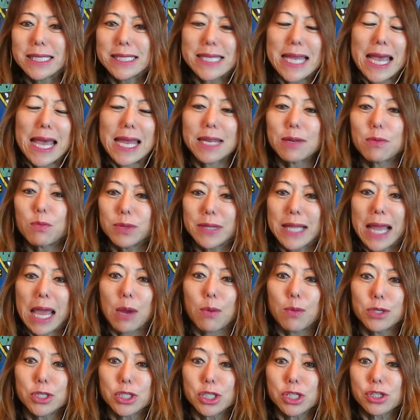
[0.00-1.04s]
10
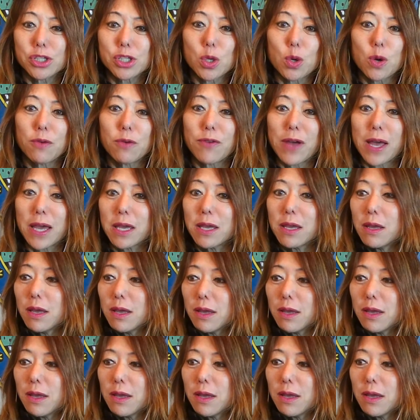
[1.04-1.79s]
languages. So if I